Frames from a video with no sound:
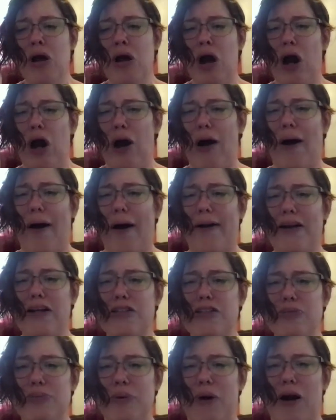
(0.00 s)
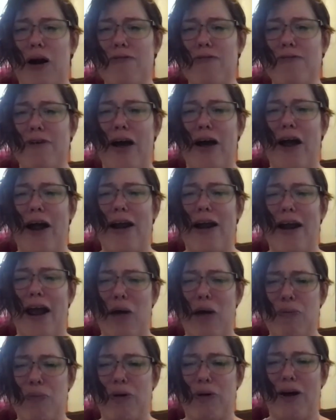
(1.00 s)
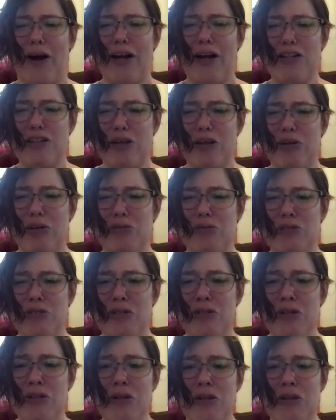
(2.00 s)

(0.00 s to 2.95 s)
on Spotify and Apple iTunes